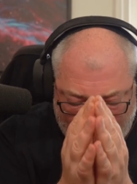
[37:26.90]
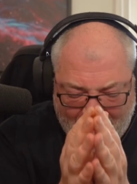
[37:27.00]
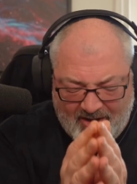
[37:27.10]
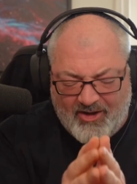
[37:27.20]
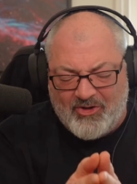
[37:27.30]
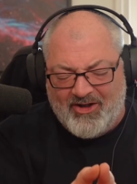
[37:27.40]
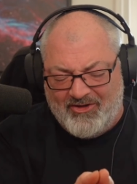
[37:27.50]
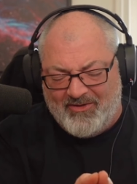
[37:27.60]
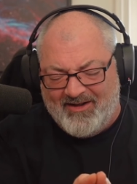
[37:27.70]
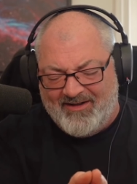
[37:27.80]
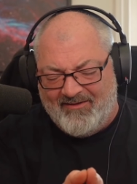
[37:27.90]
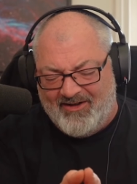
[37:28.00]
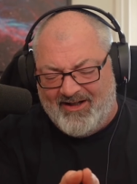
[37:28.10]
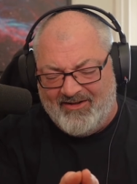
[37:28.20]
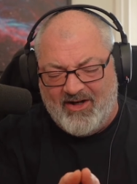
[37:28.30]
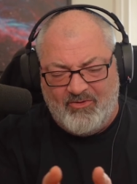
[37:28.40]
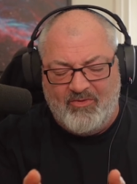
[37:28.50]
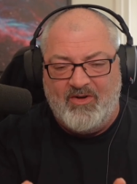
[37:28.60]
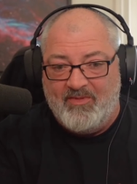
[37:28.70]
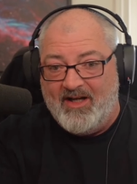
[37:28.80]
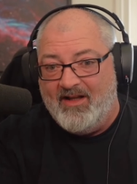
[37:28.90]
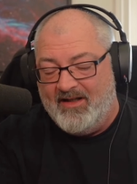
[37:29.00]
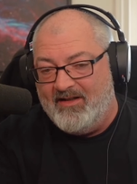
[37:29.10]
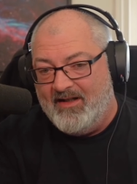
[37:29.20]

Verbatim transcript: i mean i got in 27 years ago we've been in the,